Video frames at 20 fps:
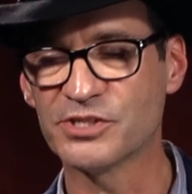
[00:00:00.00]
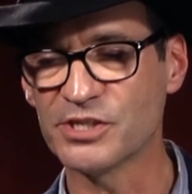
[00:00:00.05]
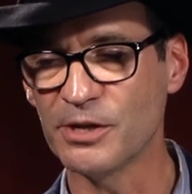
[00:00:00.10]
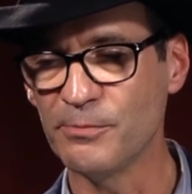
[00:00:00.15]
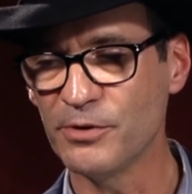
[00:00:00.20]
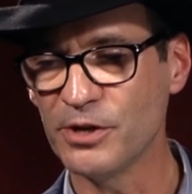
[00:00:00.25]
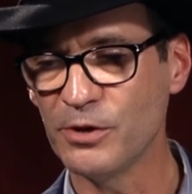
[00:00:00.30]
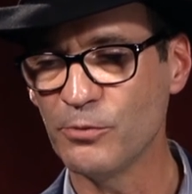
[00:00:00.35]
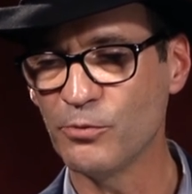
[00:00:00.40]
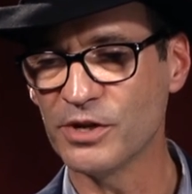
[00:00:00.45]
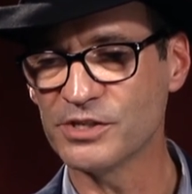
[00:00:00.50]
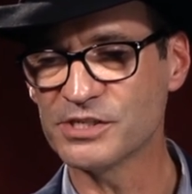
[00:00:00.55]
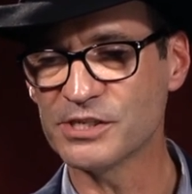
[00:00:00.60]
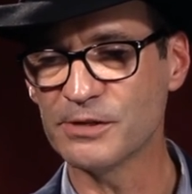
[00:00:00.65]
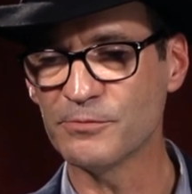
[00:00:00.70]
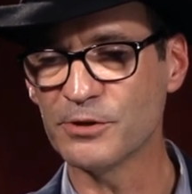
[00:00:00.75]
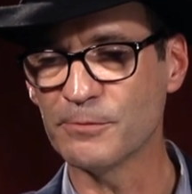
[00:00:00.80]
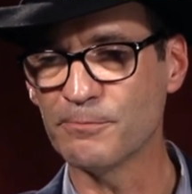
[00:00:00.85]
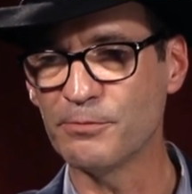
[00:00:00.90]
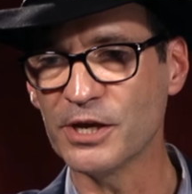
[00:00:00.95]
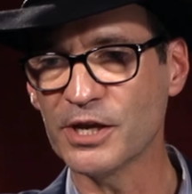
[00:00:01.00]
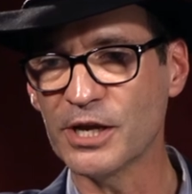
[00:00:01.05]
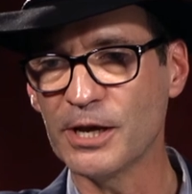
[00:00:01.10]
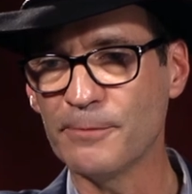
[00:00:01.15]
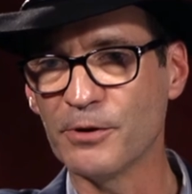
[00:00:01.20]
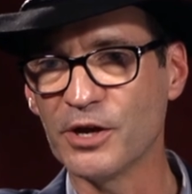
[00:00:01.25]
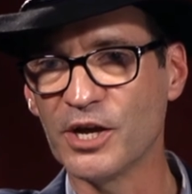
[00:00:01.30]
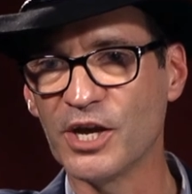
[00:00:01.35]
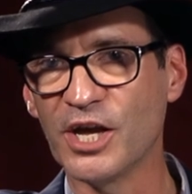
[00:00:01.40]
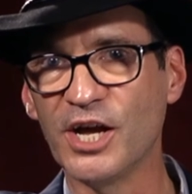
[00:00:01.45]
somebody wants him to pick
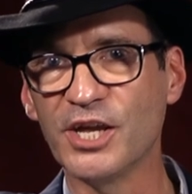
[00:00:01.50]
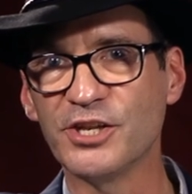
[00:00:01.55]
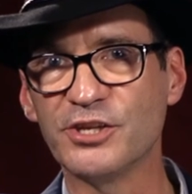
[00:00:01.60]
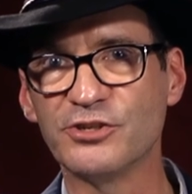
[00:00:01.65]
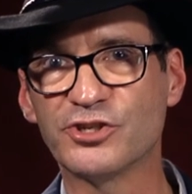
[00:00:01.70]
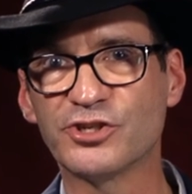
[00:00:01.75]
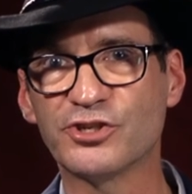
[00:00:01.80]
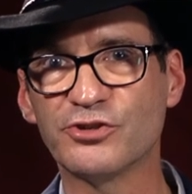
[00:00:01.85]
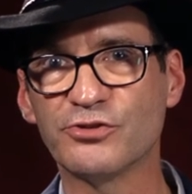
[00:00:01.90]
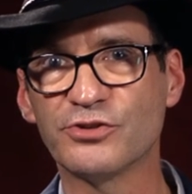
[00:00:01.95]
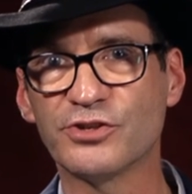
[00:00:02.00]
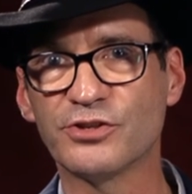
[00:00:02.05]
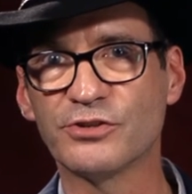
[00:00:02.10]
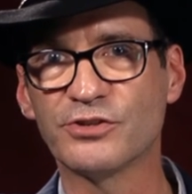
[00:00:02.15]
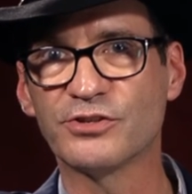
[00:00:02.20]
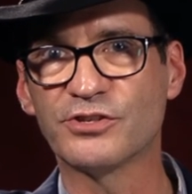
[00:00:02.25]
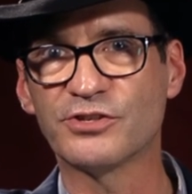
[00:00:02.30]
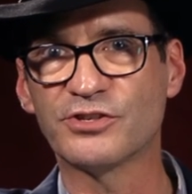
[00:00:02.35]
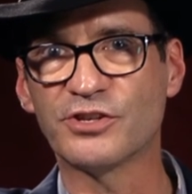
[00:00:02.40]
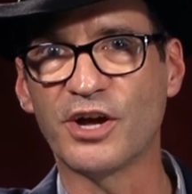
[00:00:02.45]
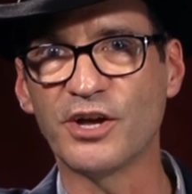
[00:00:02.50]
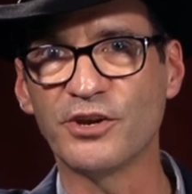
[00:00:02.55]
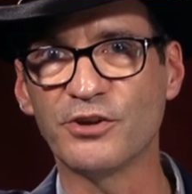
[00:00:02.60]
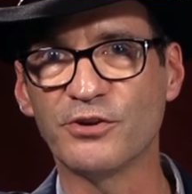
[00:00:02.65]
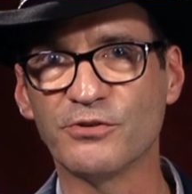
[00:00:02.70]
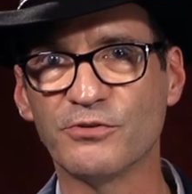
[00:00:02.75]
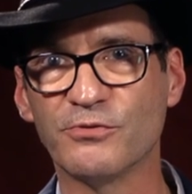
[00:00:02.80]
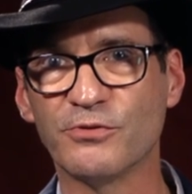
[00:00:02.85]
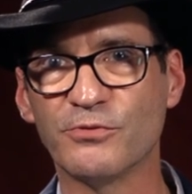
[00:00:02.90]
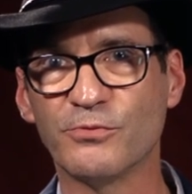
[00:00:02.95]
up a gun and shoot
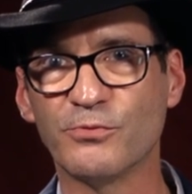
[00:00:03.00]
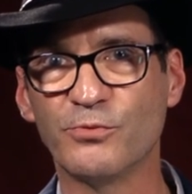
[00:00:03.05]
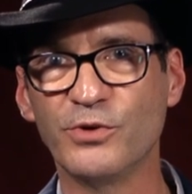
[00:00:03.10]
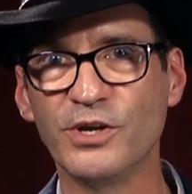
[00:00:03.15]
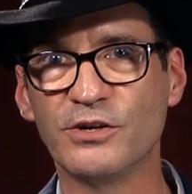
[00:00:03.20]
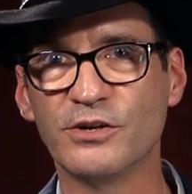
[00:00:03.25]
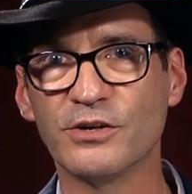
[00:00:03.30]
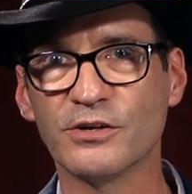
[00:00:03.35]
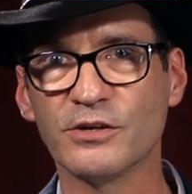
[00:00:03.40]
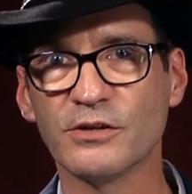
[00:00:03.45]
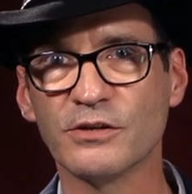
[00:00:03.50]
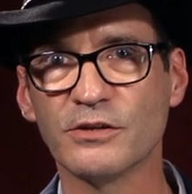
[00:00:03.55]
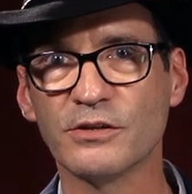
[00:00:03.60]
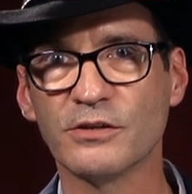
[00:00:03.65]
Donna Will